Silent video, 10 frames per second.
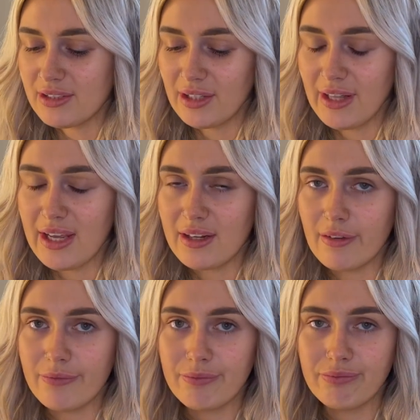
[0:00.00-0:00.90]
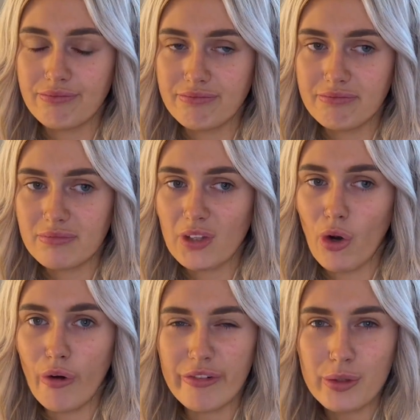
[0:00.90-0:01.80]
that they
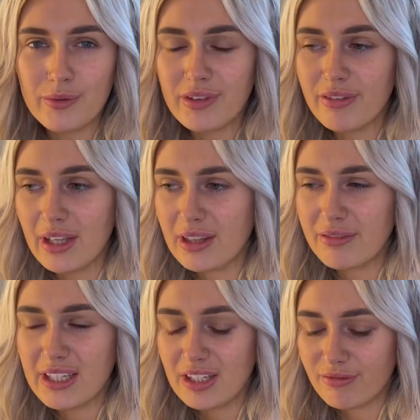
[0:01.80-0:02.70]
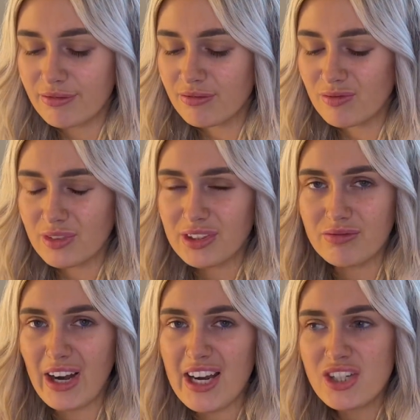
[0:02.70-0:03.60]
offered with in the vegan
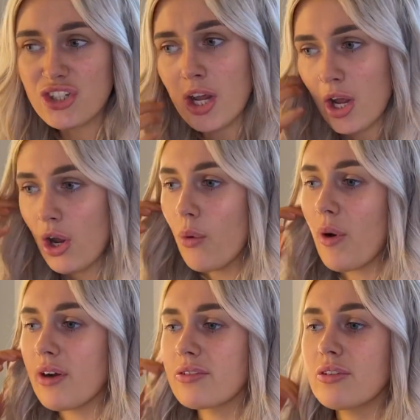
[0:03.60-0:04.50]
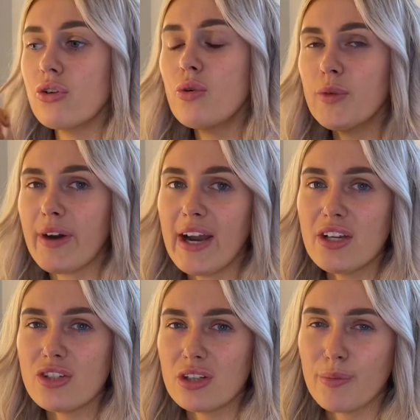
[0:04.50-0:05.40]
range, whereas the normal
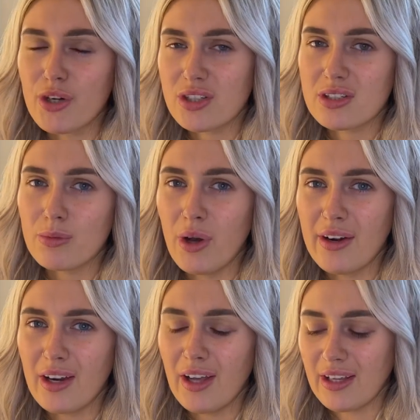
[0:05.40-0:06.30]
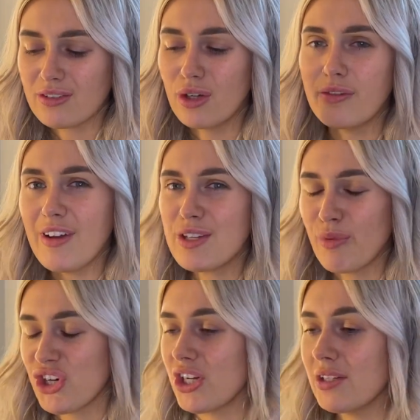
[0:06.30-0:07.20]
range, the brushes weren't like as good face
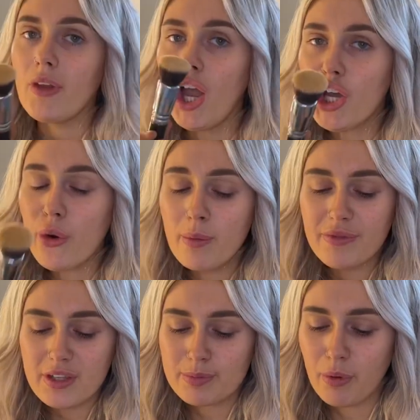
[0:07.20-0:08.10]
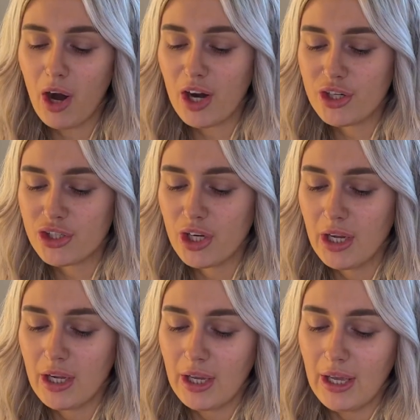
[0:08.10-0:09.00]
brushes. I go in with this brush
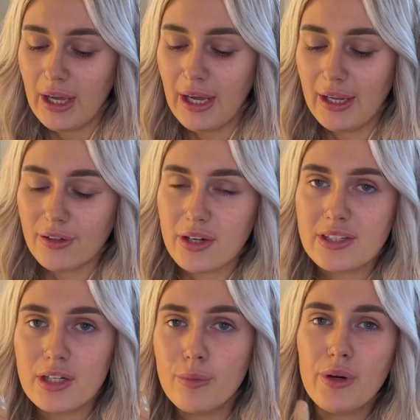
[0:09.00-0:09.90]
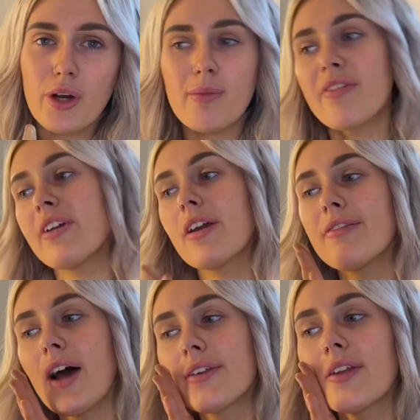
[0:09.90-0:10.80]
and I still put it on my finger
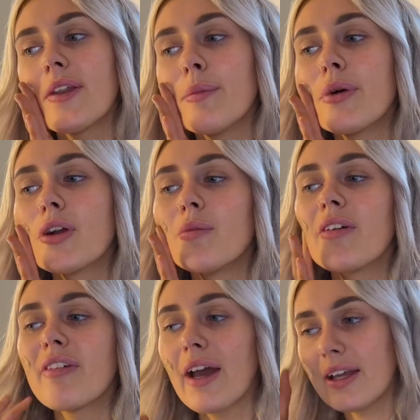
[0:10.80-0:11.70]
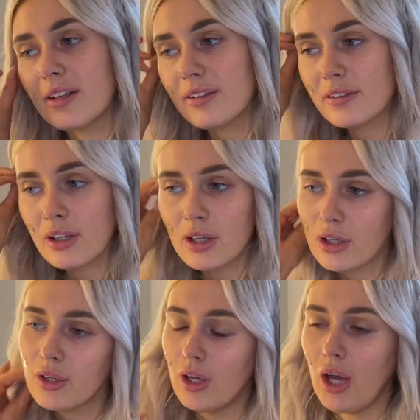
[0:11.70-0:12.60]
first and then put it on my face.
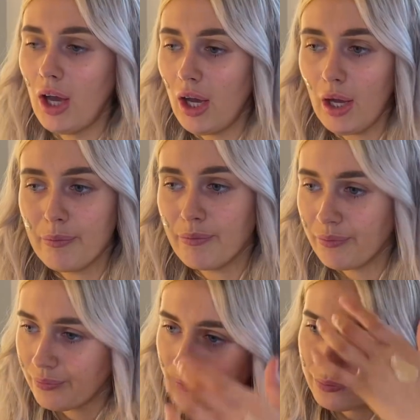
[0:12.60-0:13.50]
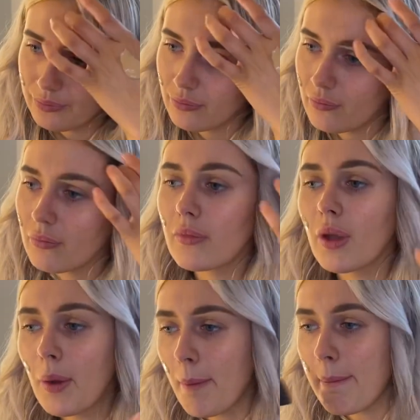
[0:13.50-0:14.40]

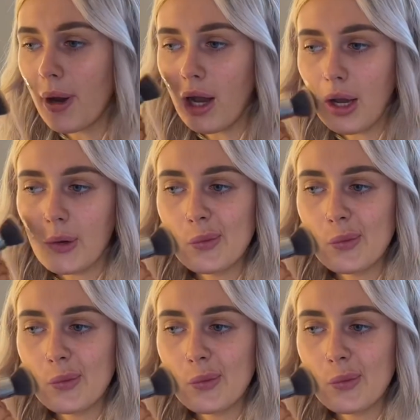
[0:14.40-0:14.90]
But